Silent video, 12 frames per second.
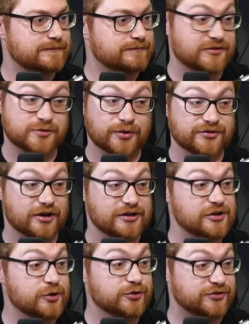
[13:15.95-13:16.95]
This one's on
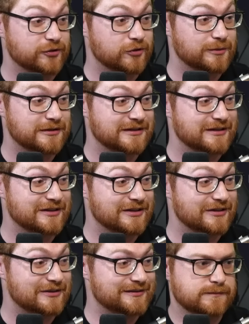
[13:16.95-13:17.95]
YouTube. Uh
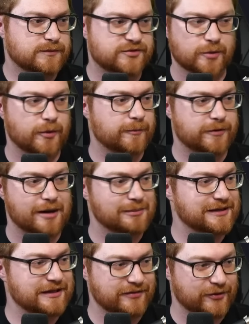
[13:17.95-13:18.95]
oh. Someone
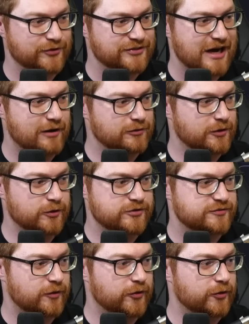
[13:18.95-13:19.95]
probably in their downloads
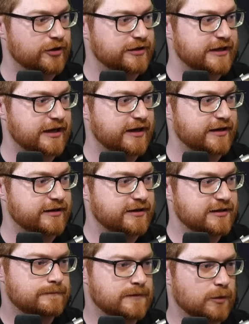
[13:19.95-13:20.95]
folder again. I
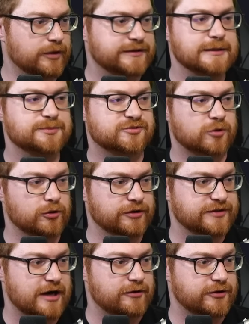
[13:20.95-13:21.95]
Want to keep scrolling
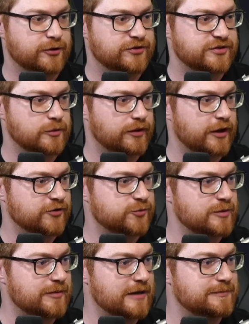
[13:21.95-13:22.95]
down here to see what else
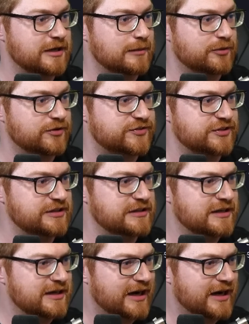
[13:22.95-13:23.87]
we might be able to see.